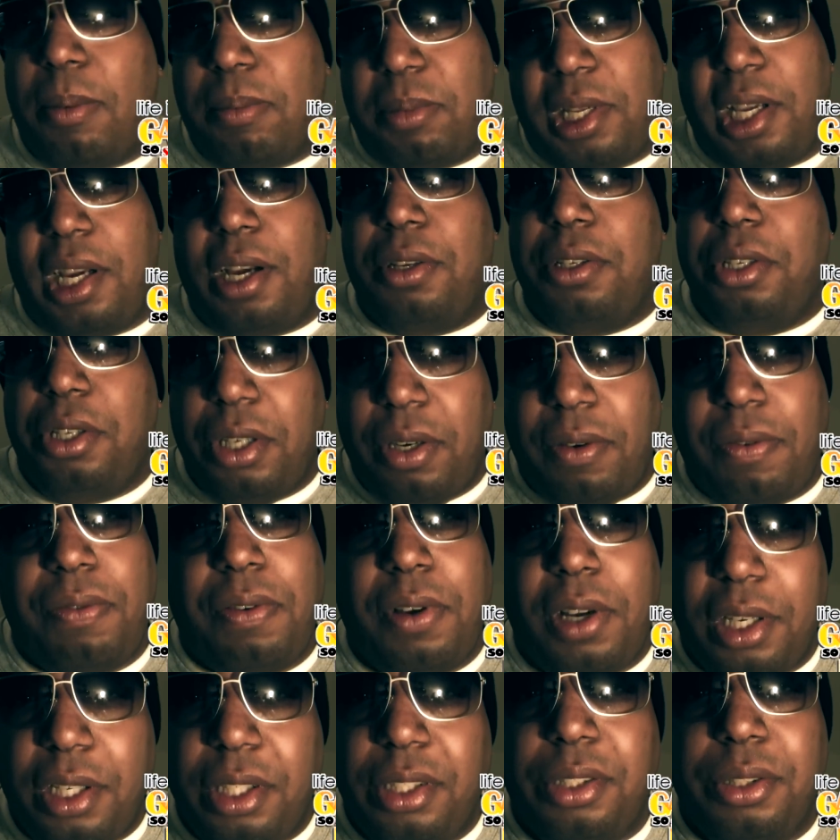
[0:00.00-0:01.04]
I'm telling you the
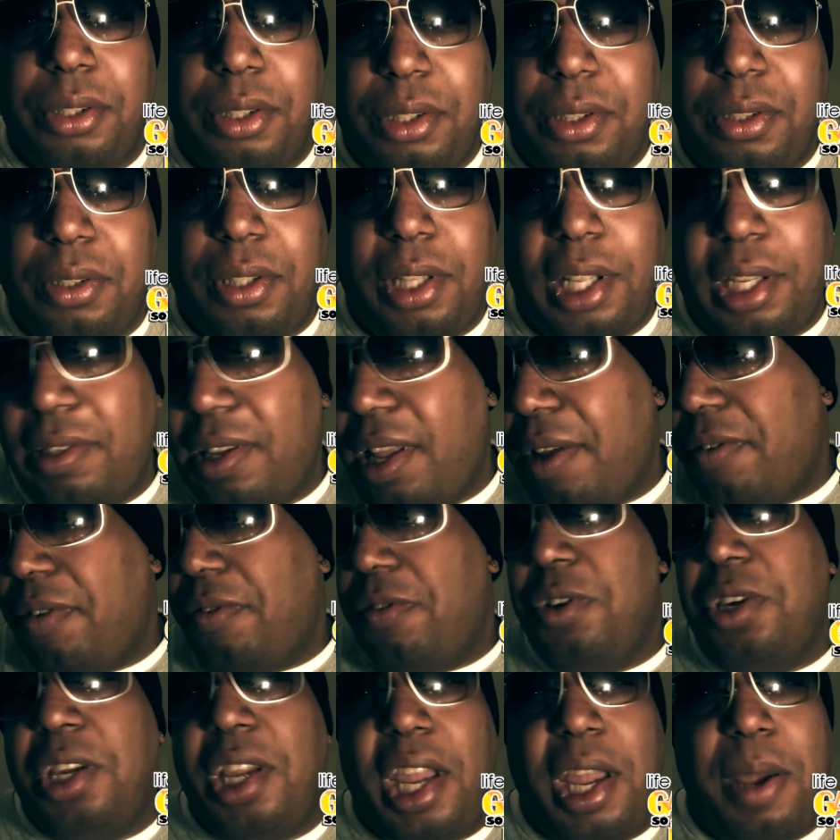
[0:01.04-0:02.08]
fucking truth. Is that,
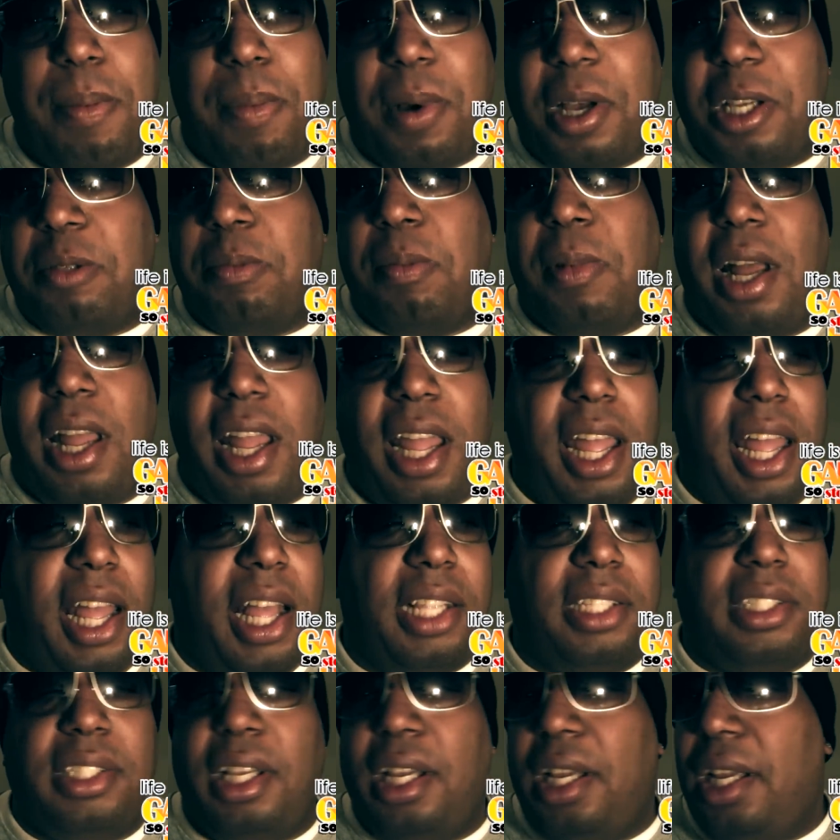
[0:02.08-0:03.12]
if you can't bust my
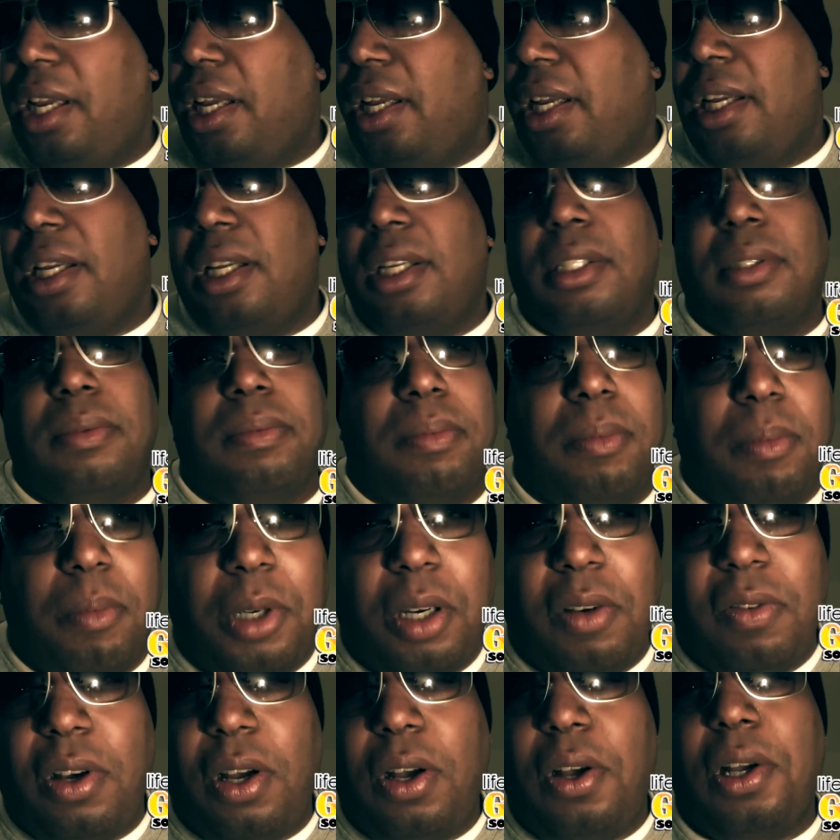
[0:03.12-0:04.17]
ass,
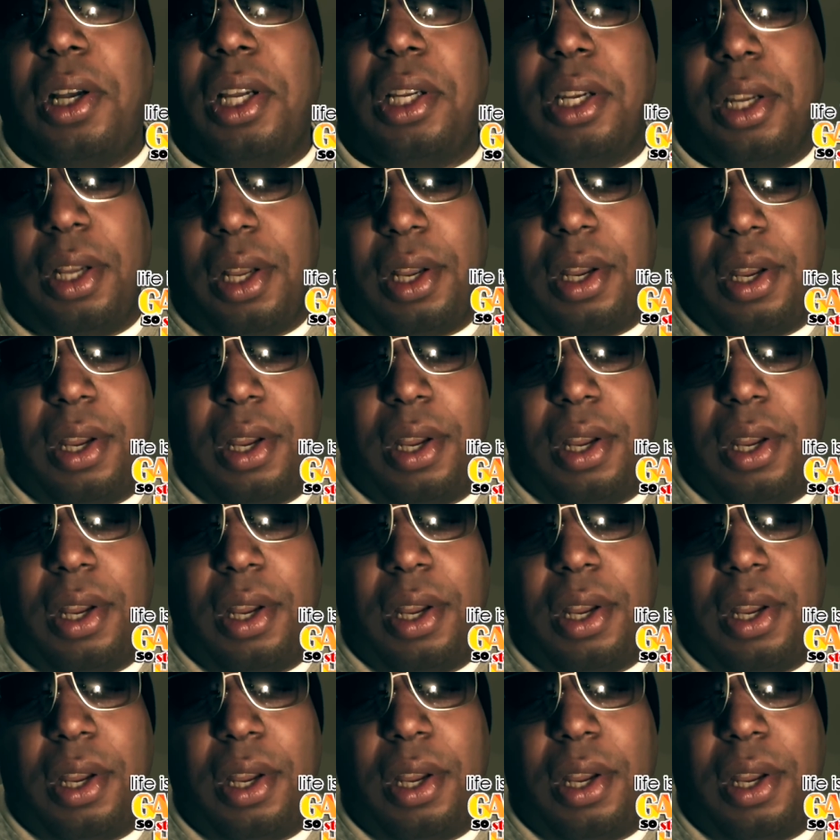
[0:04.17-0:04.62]
move on.